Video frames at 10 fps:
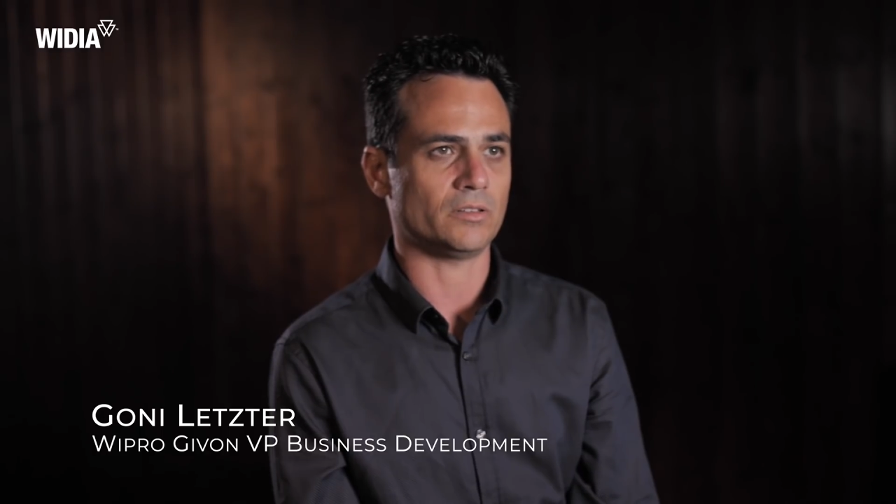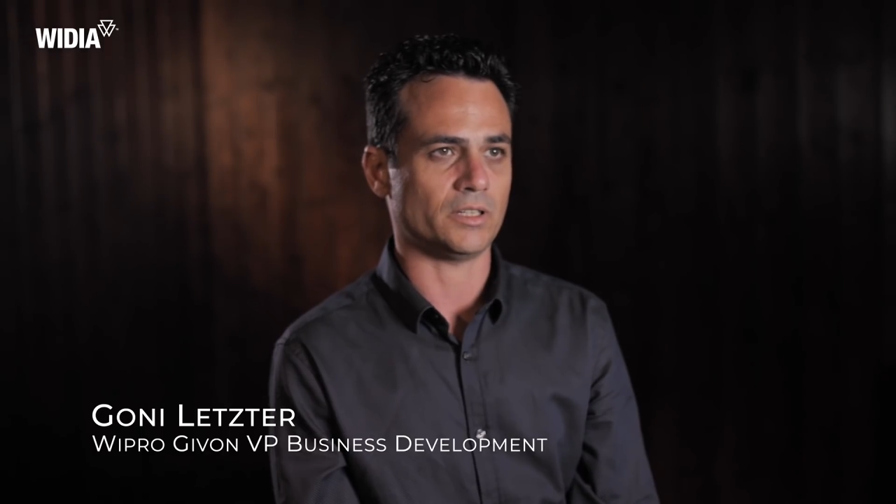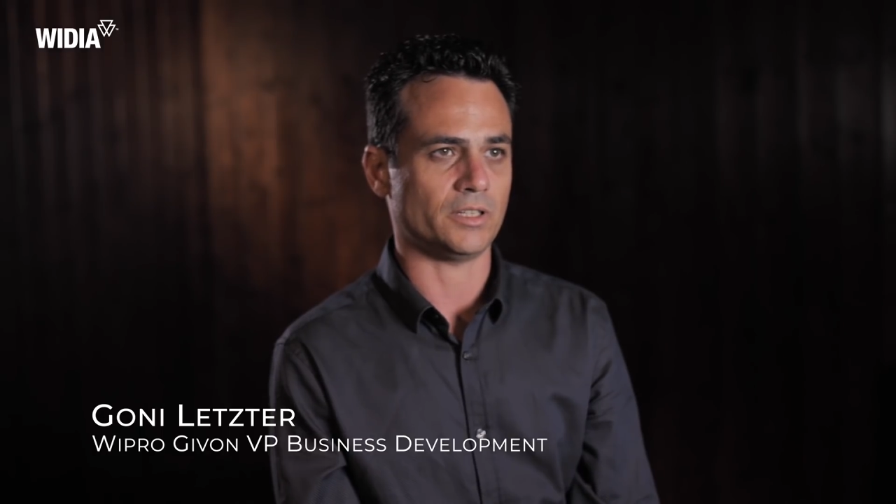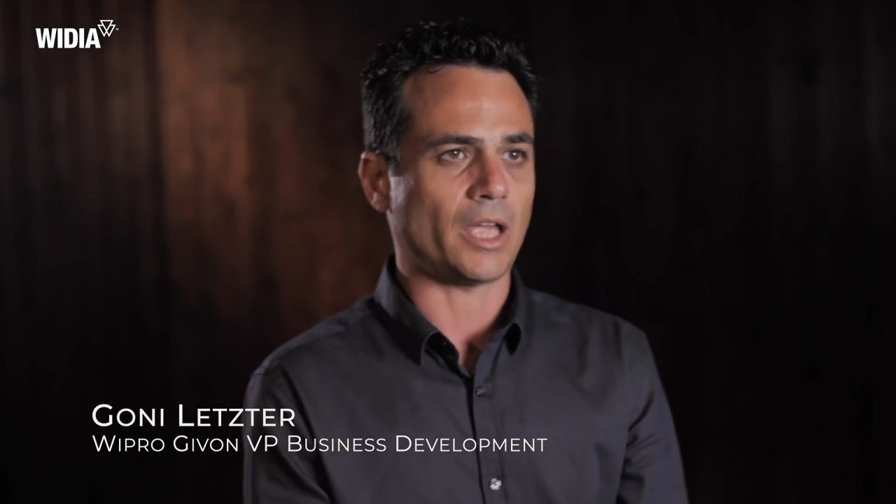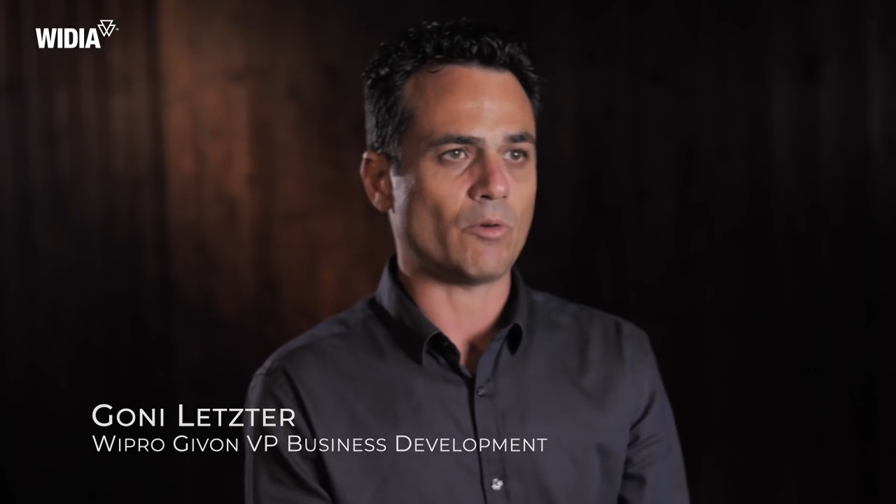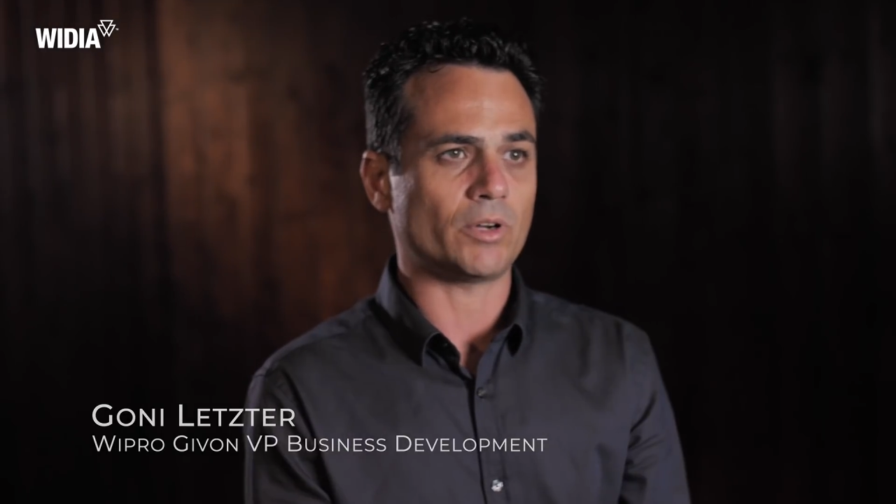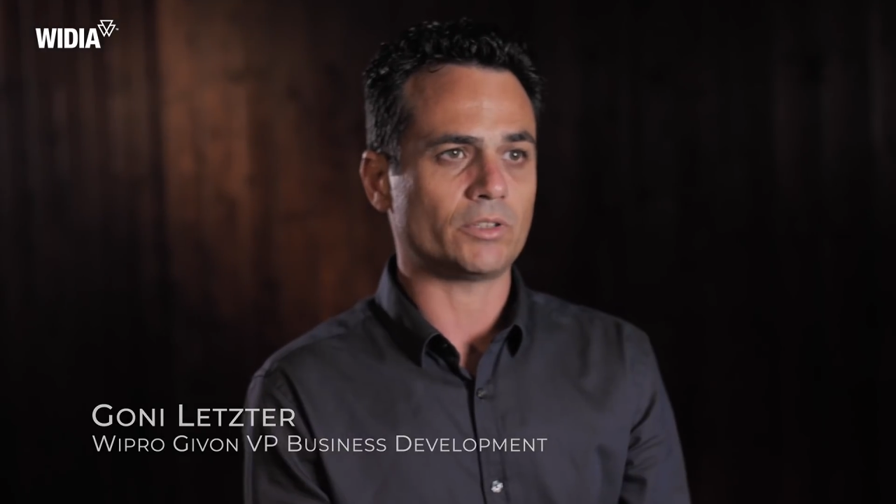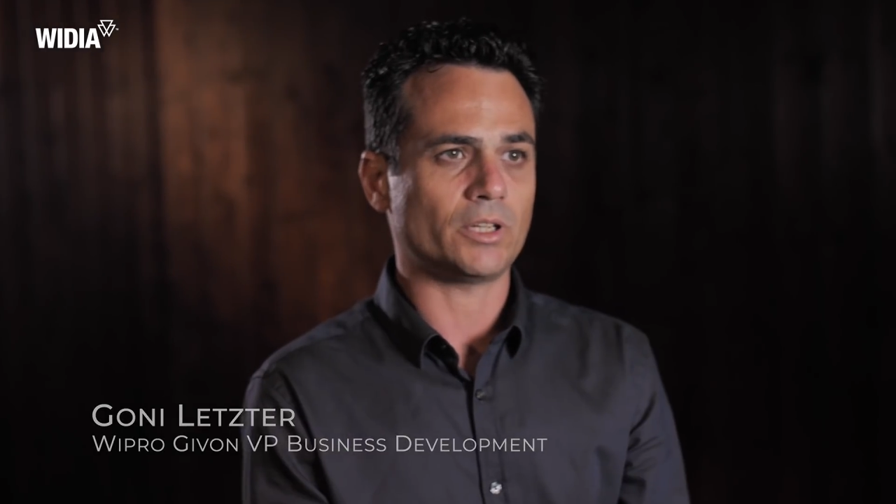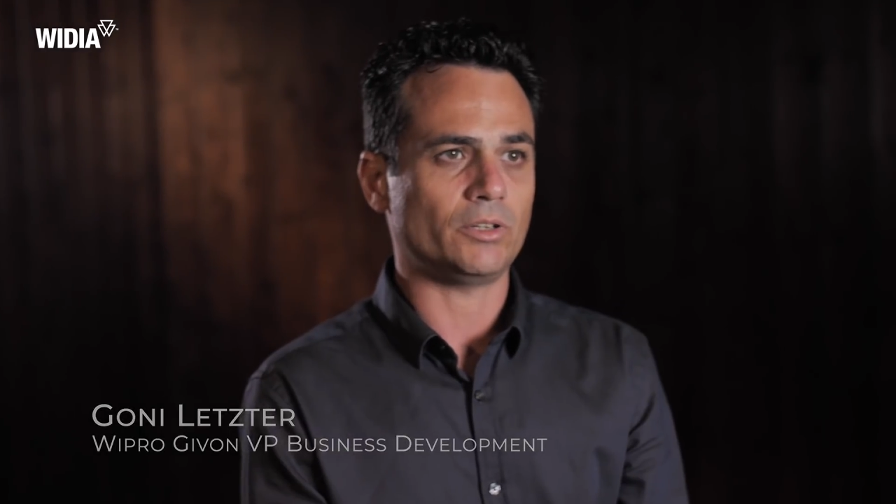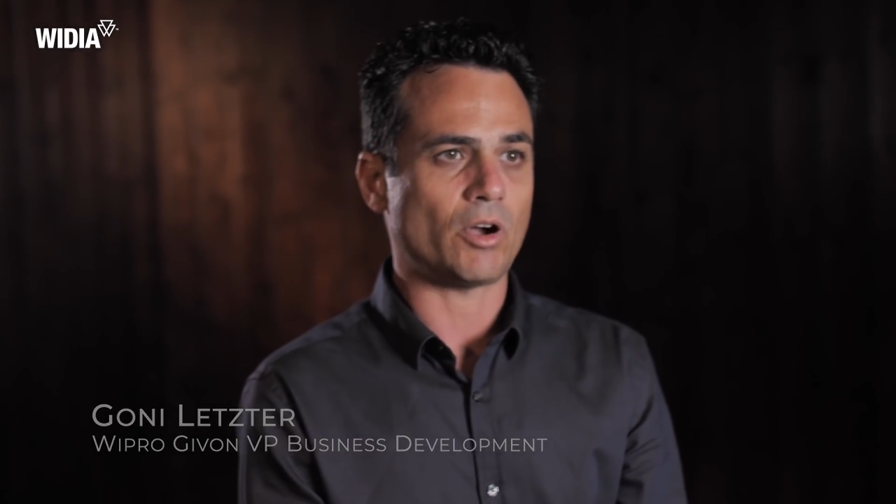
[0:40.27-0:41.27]
and I want to
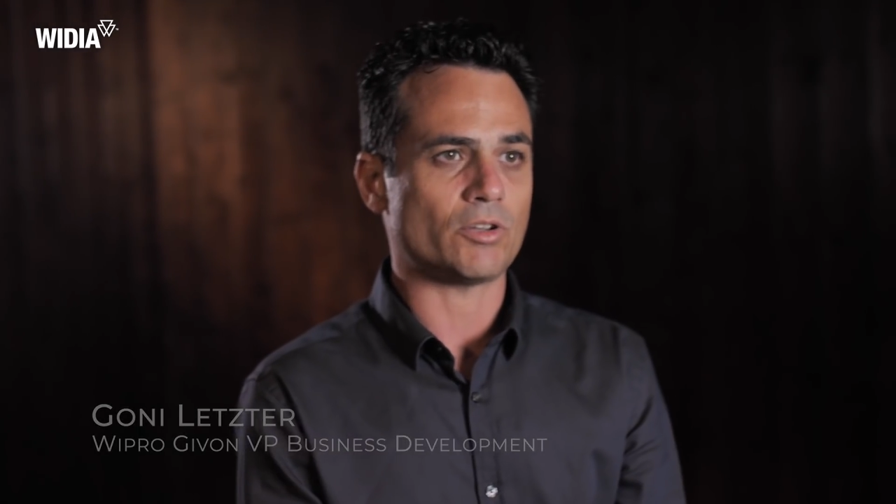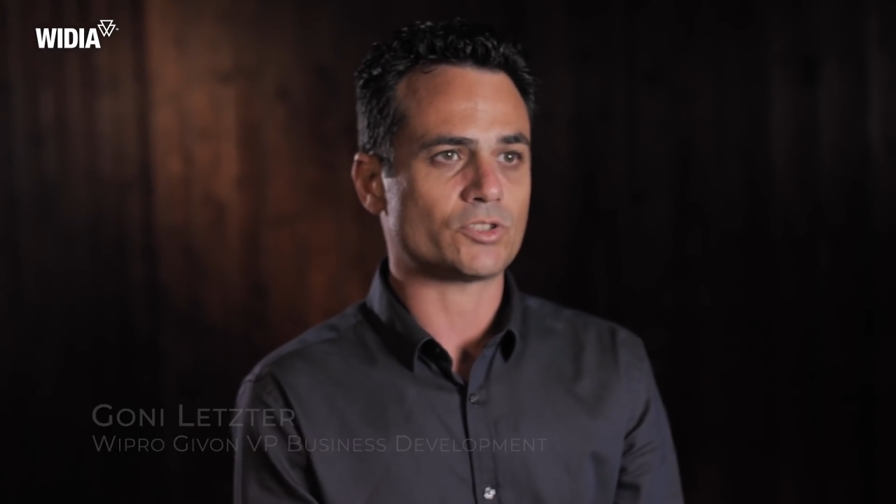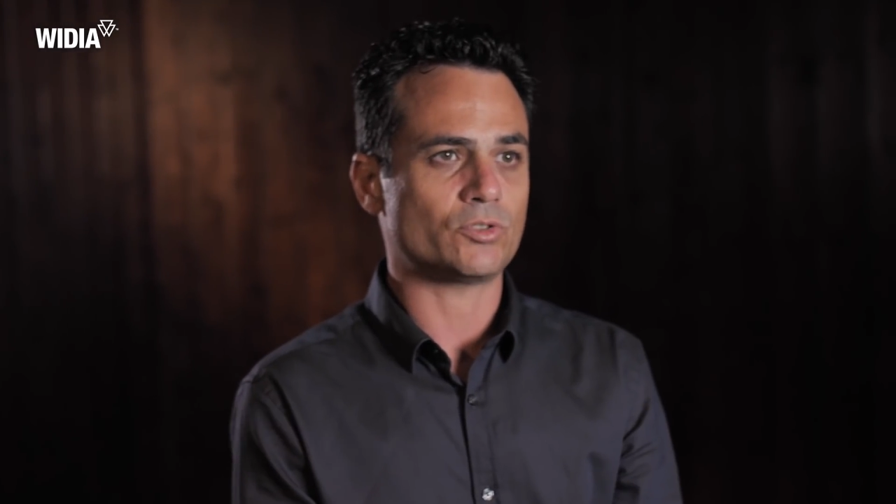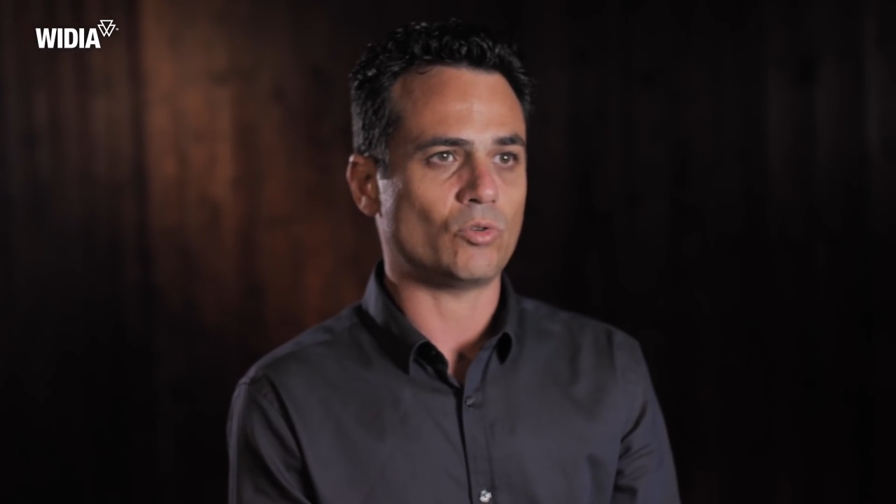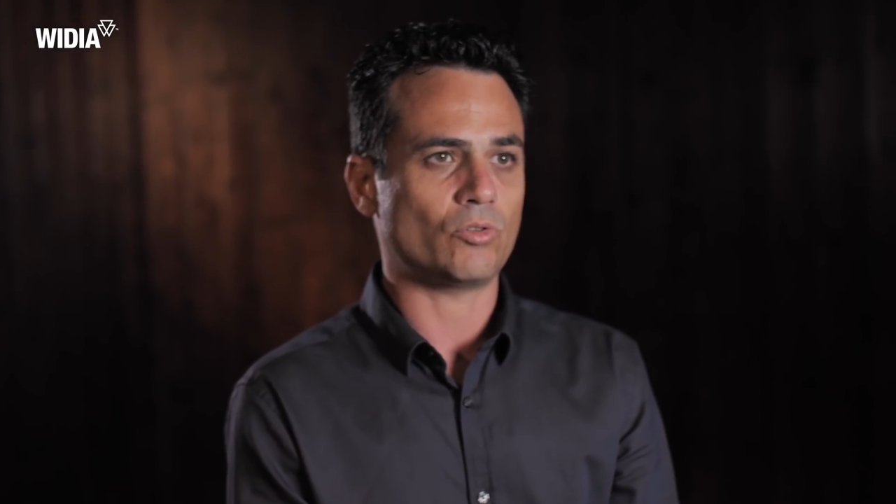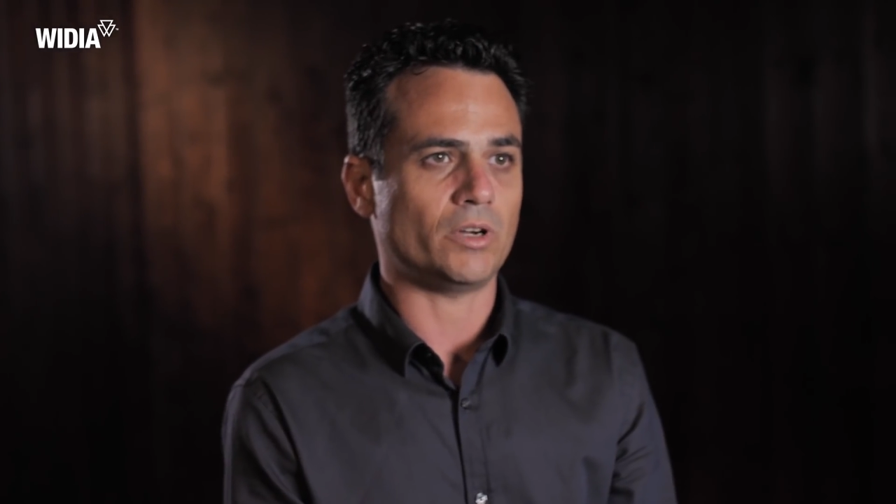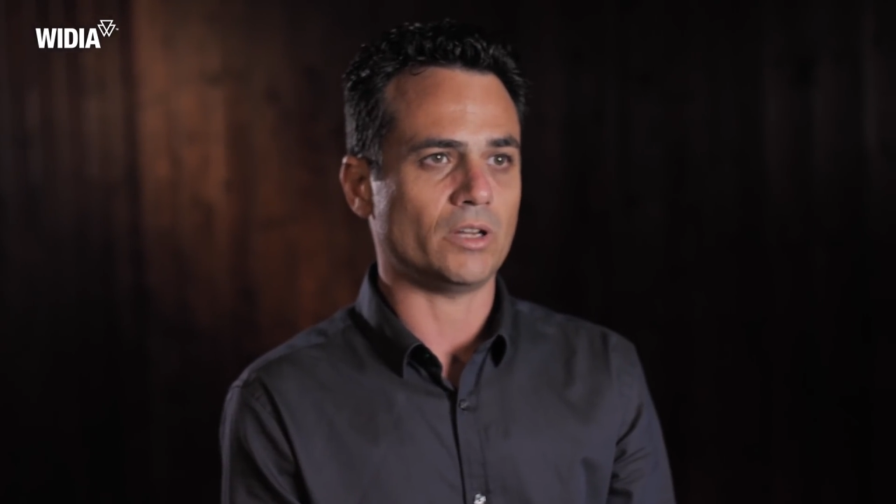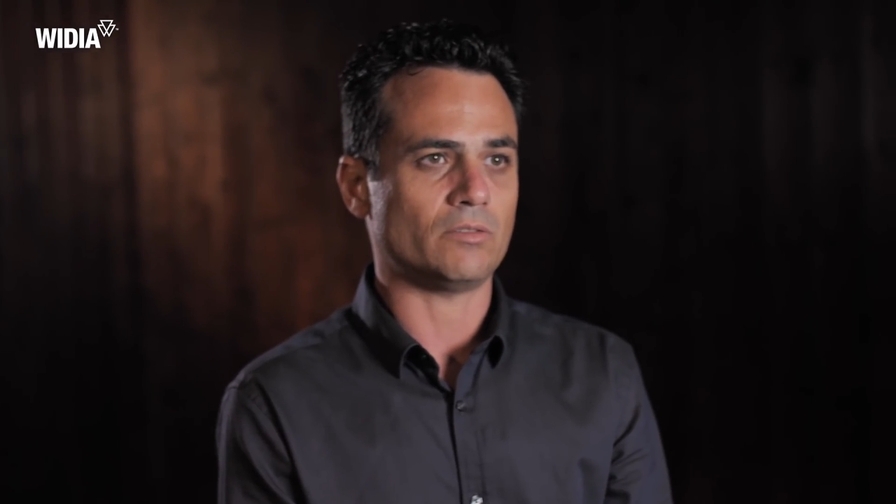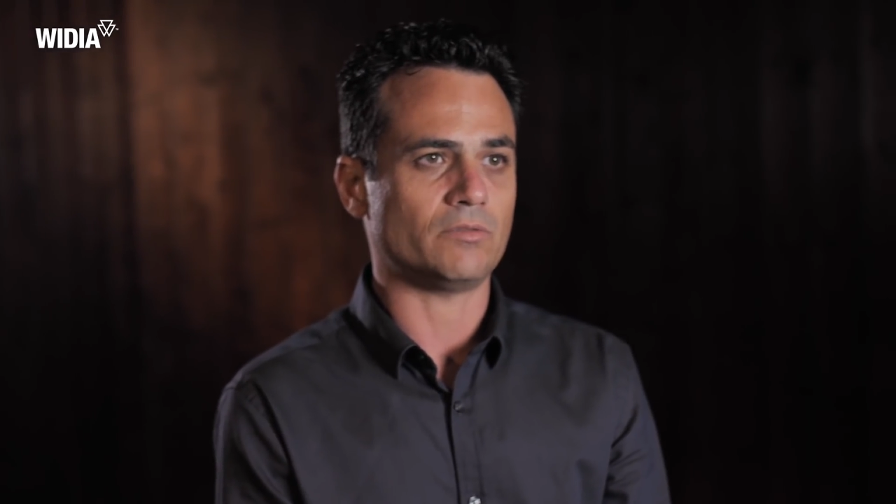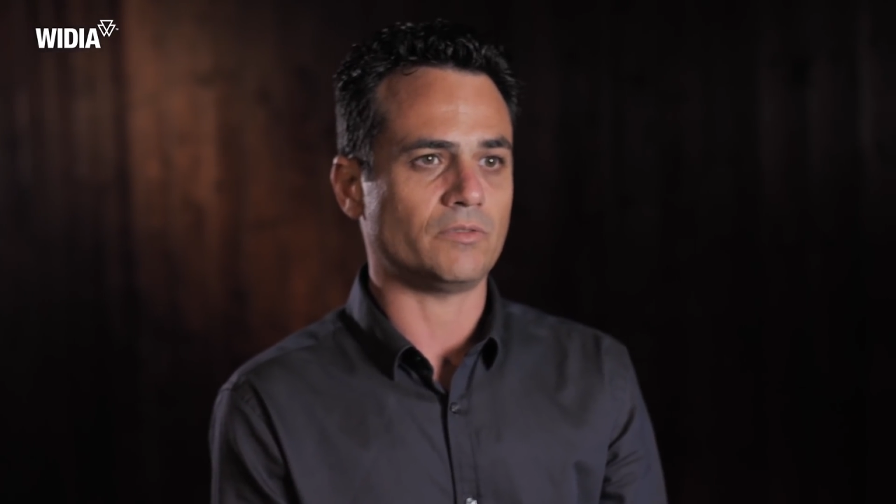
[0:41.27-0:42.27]
tell you our
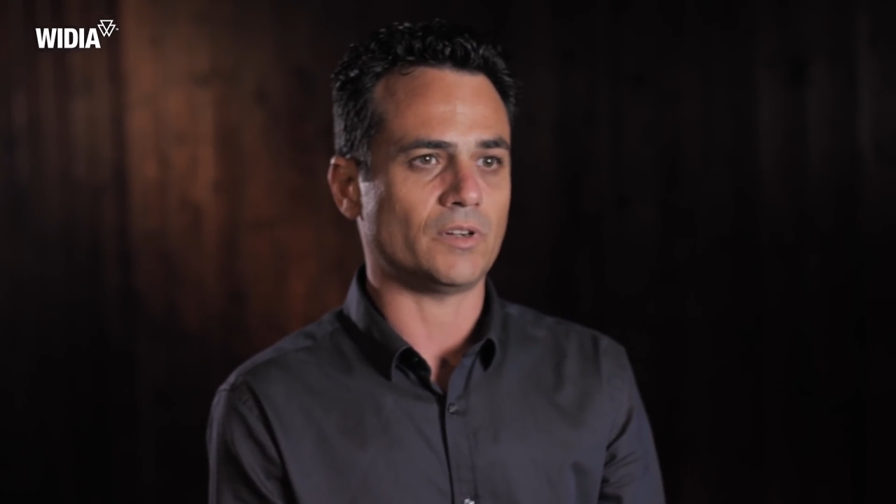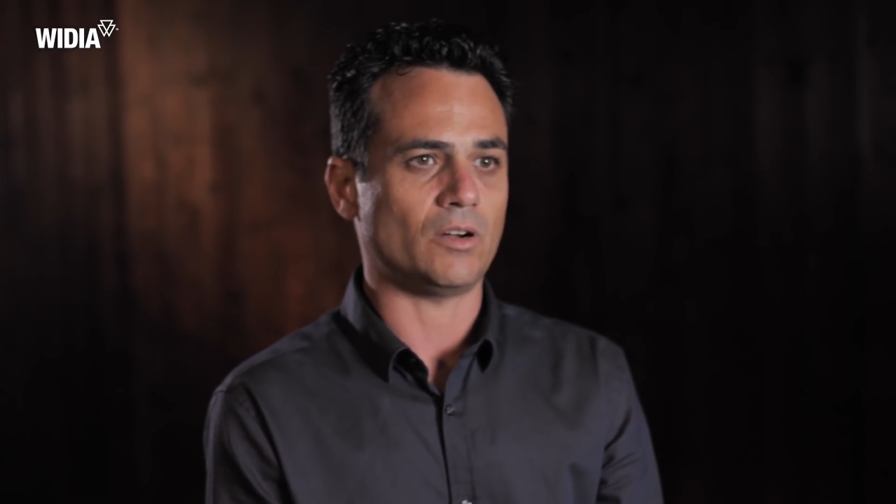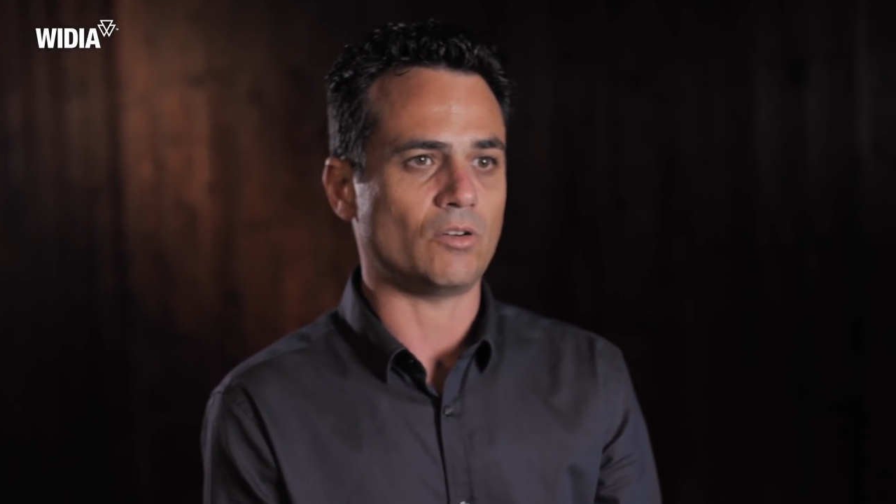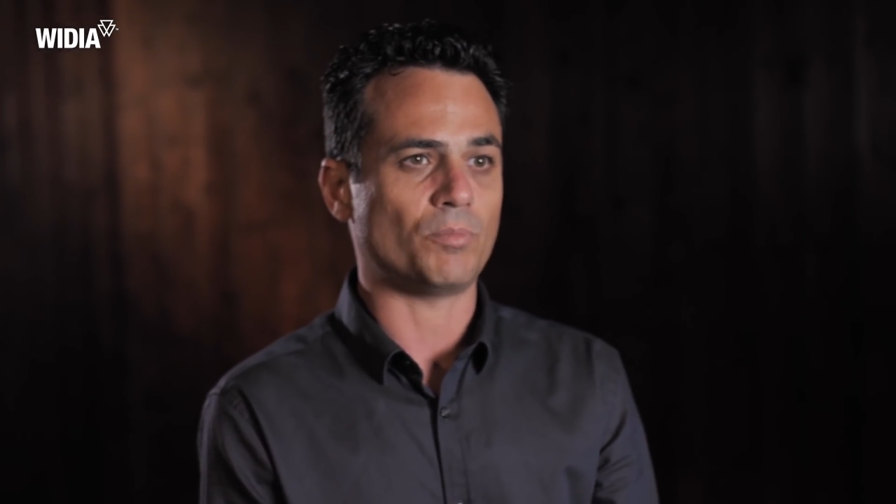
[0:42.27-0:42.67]
story of our